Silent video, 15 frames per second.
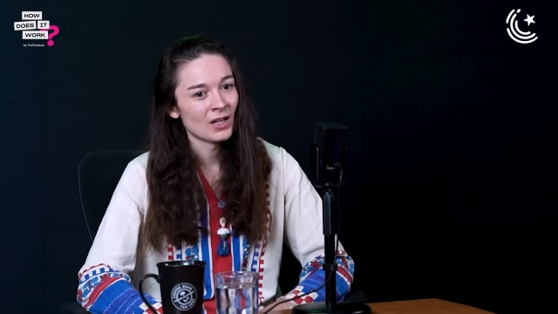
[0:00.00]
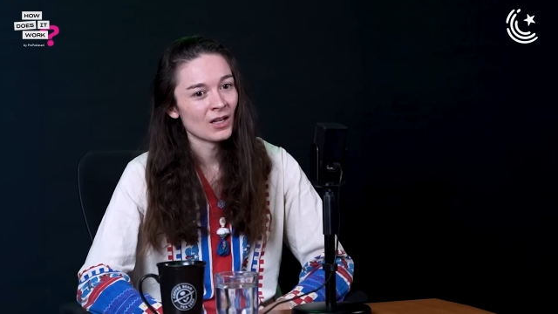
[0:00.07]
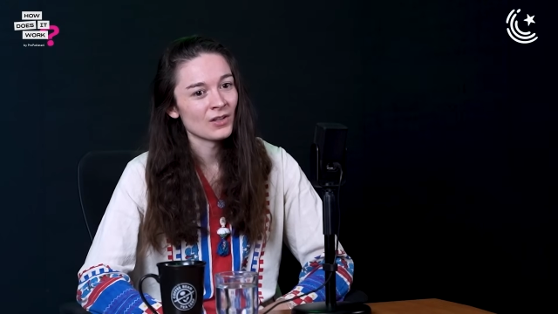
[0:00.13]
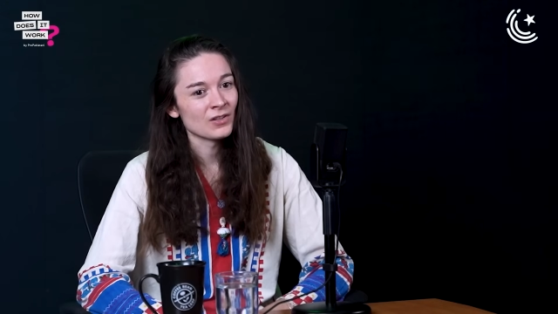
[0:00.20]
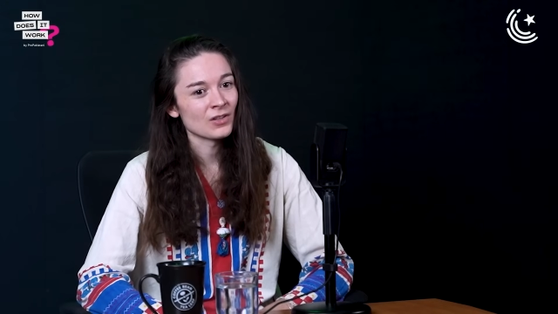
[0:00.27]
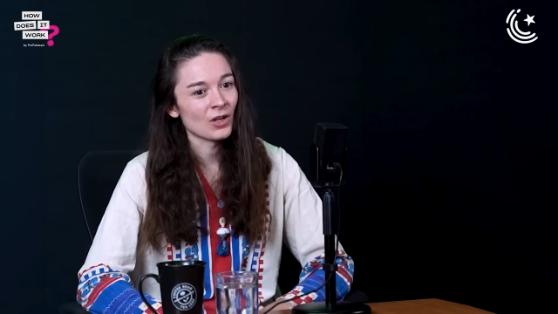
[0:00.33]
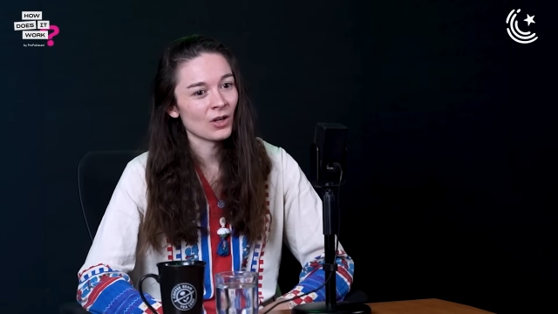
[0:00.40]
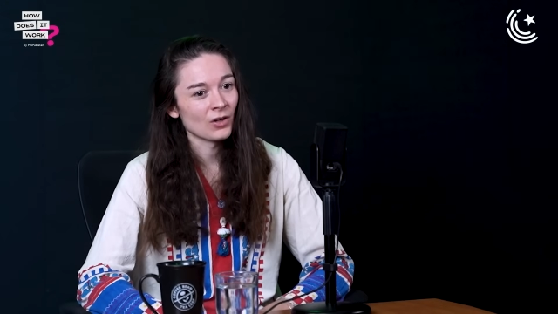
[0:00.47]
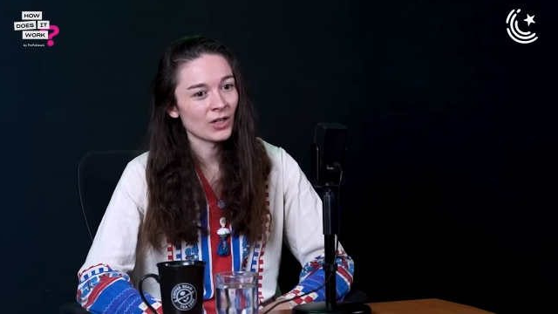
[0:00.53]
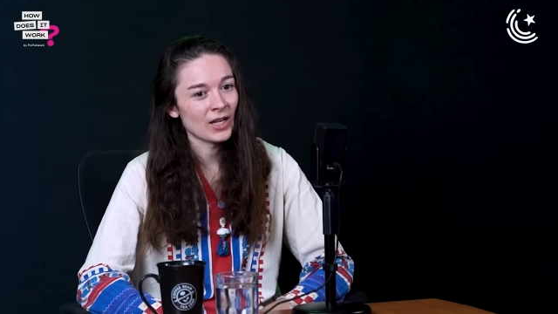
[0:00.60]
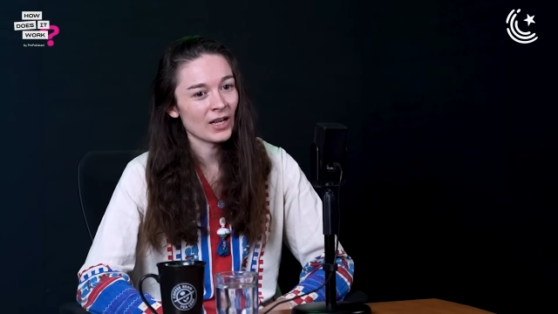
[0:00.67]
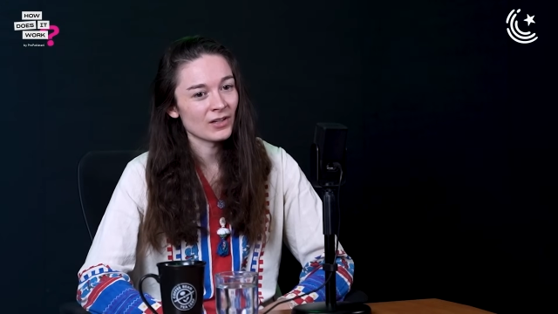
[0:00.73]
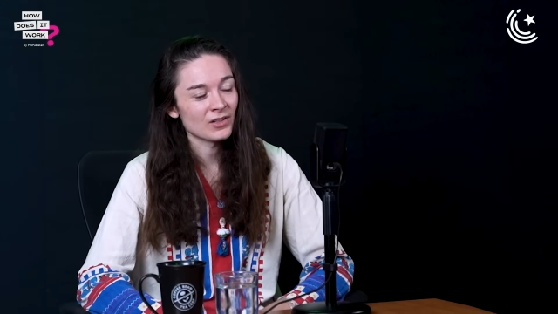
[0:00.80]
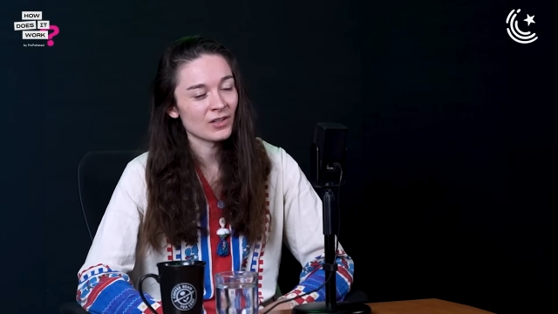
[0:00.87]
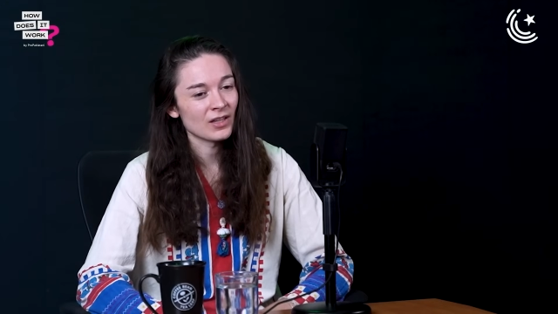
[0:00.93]
So
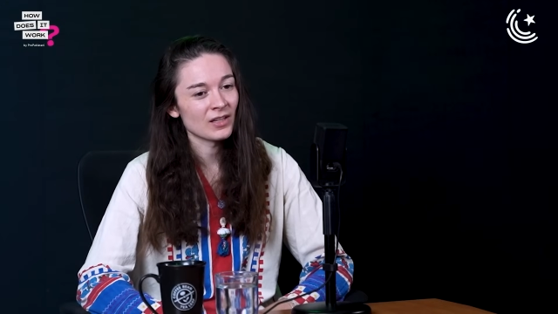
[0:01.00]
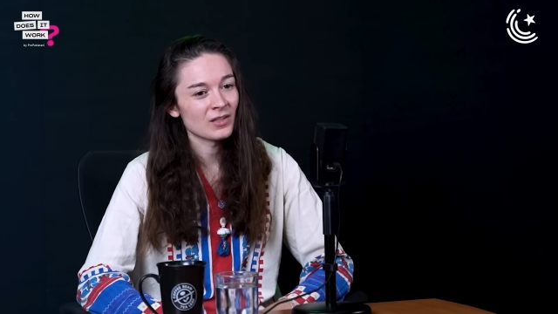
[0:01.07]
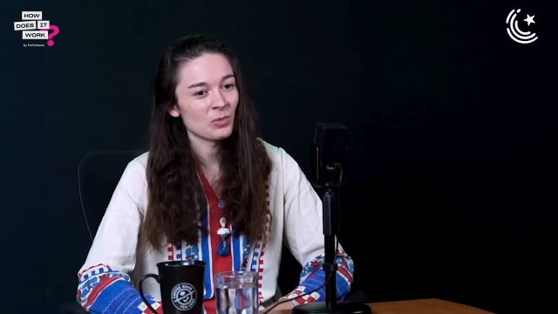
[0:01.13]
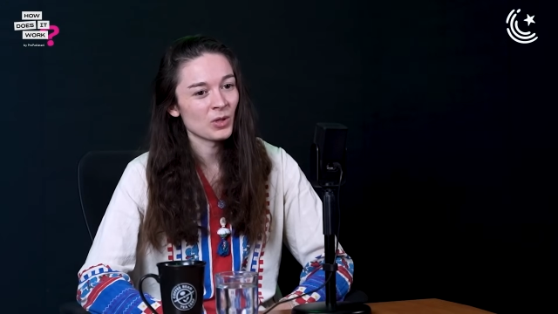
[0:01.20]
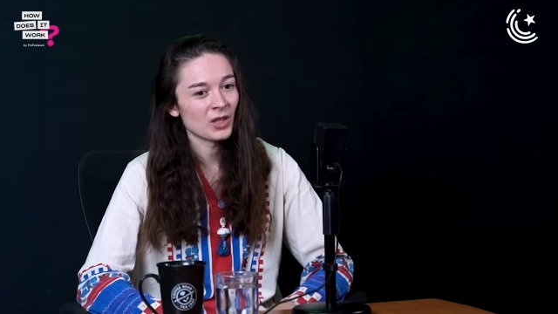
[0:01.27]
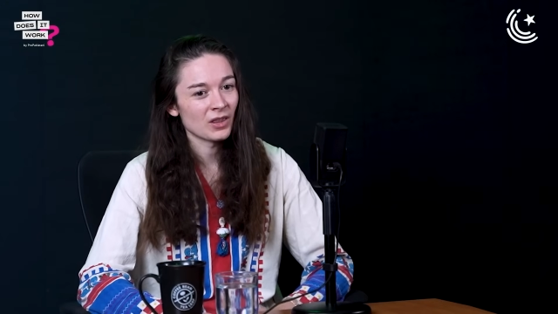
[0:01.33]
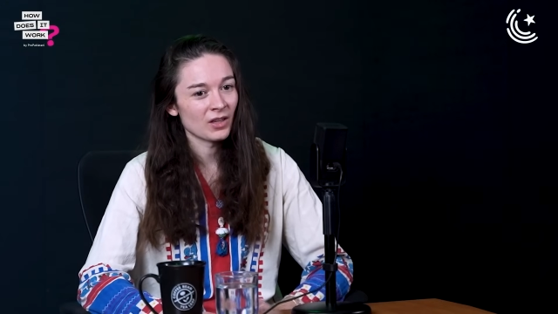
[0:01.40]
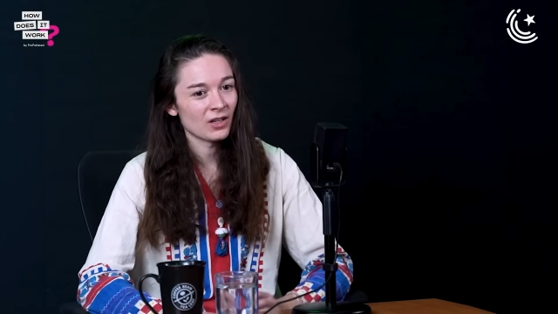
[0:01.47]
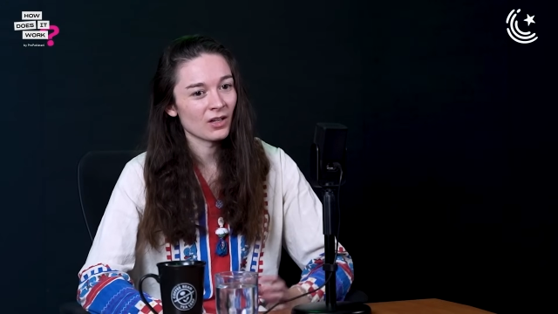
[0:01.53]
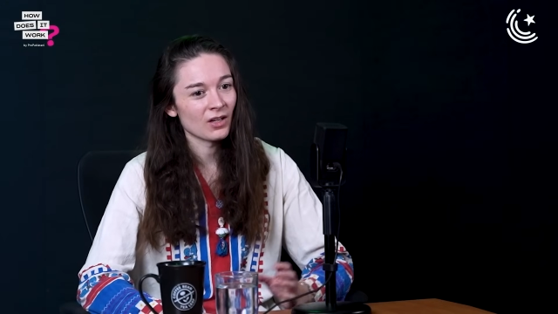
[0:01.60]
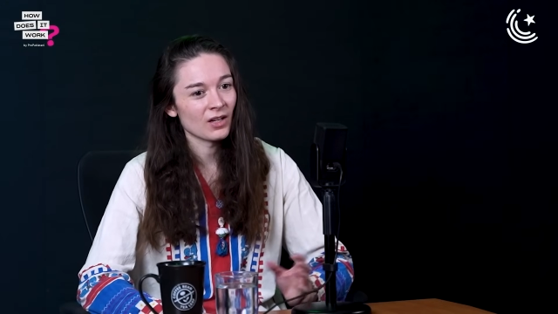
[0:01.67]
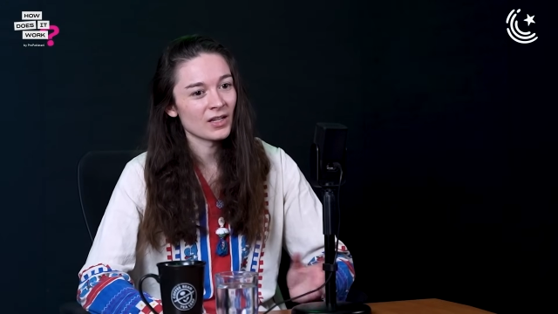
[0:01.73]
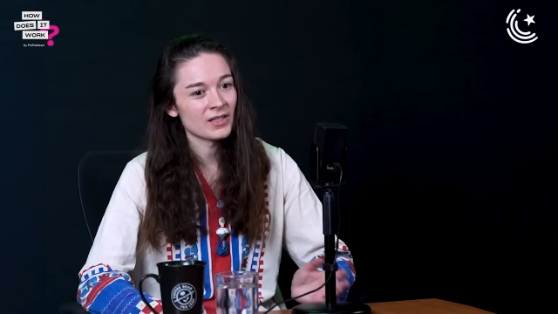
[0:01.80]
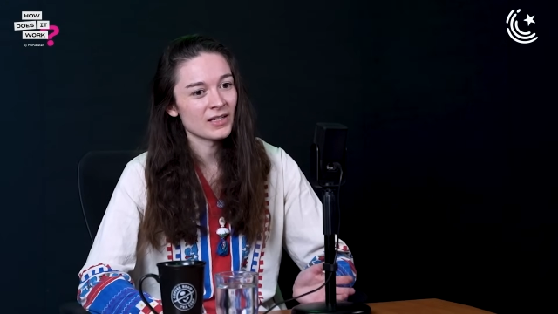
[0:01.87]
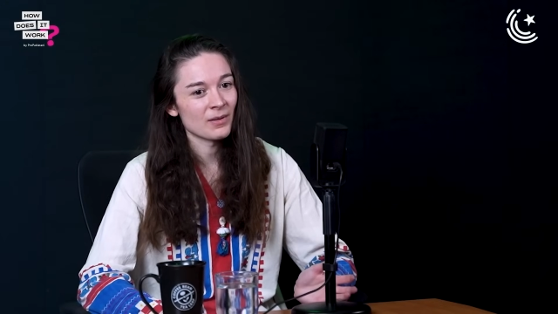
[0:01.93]
there's been
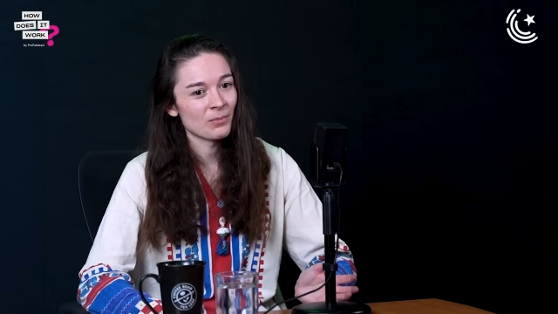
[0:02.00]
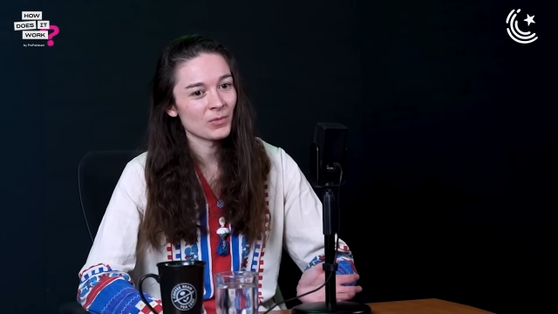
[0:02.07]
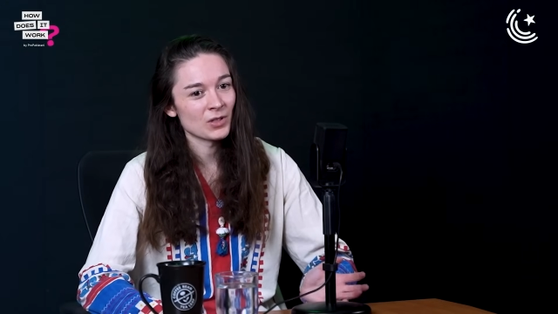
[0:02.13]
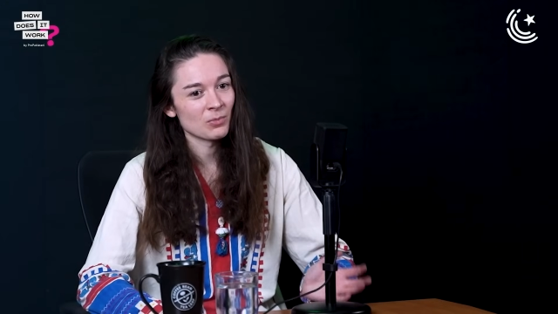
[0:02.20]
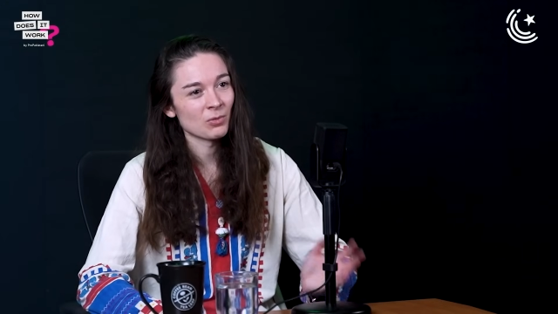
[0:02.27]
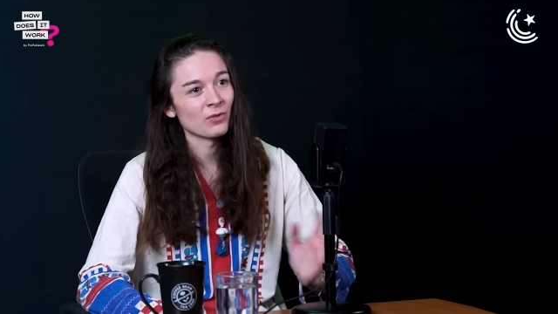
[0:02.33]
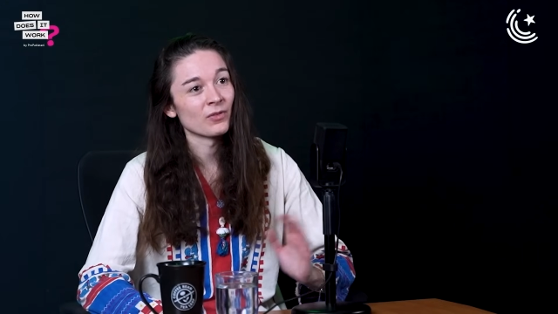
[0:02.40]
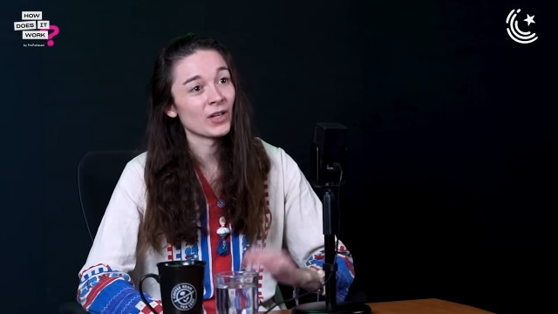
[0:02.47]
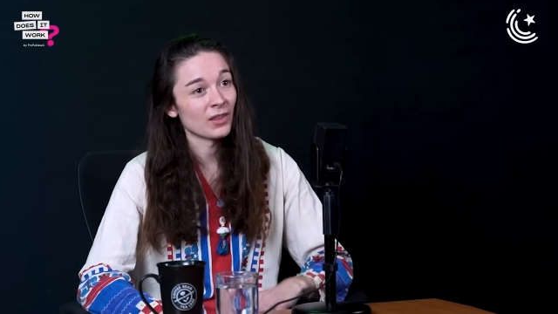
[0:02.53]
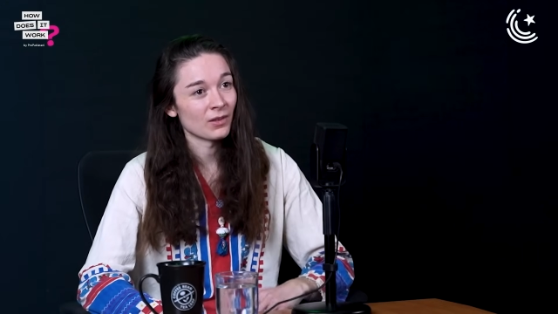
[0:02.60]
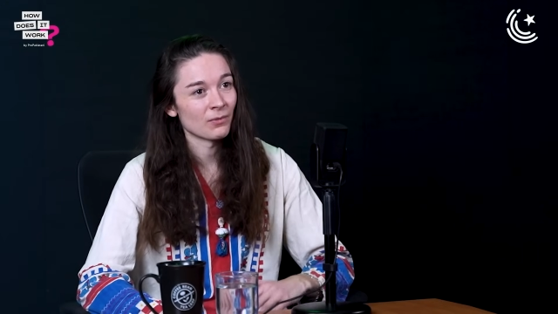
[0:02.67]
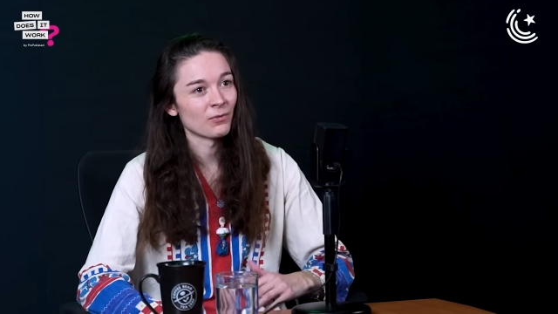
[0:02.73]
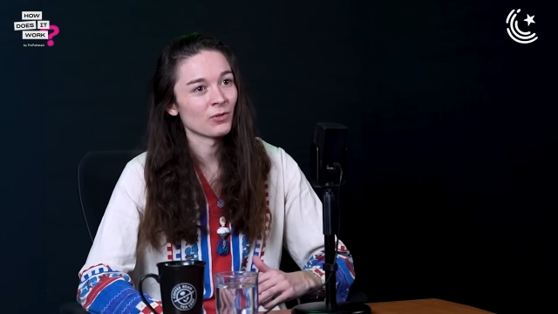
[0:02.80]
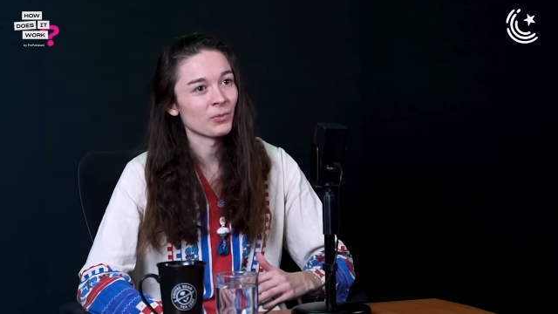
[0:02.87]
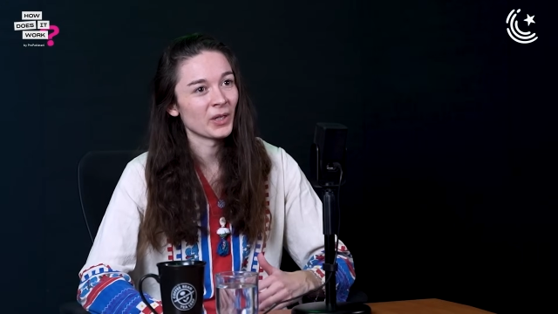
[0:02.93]
the attempt to prevent
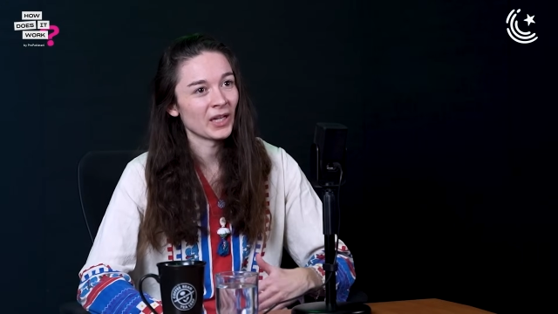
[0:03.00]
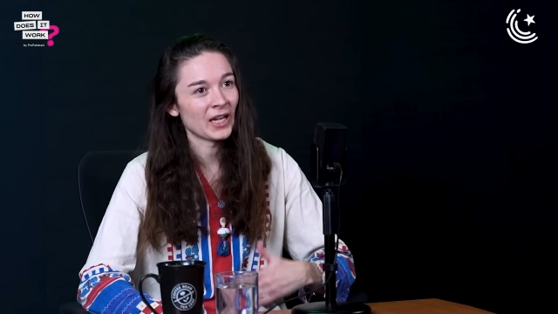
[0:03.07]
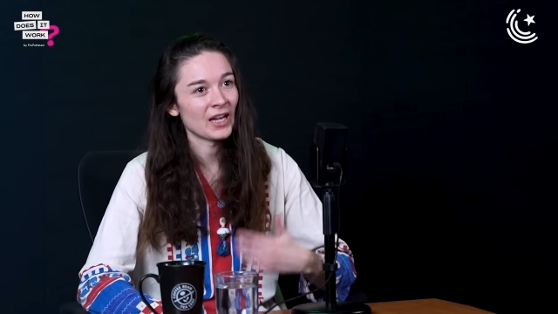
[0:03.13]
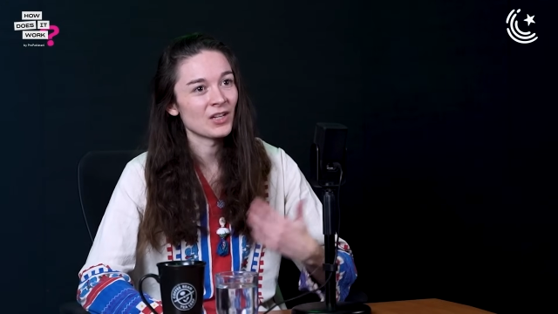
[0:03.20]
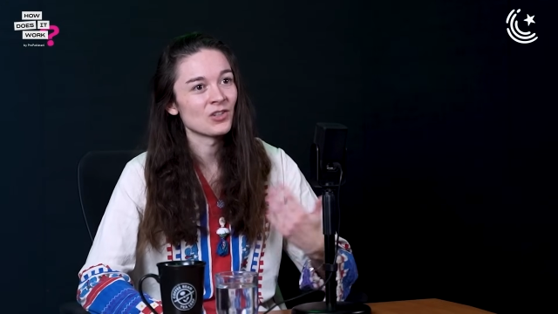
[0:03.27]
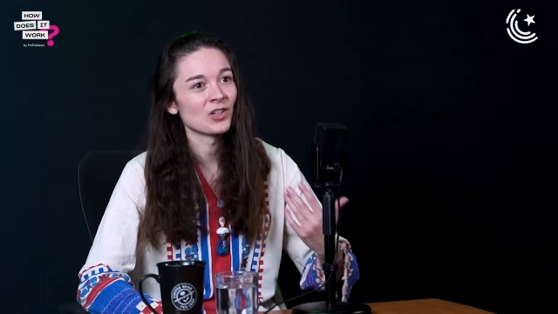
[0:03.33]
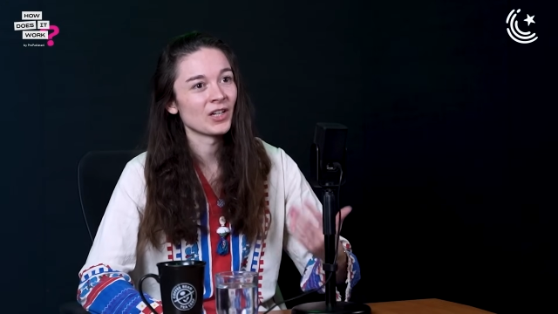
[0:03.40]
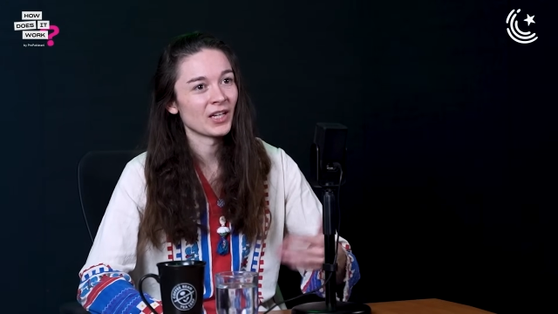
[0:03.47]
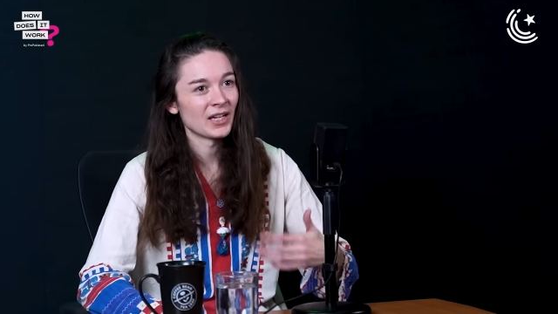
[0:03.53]
them from engaging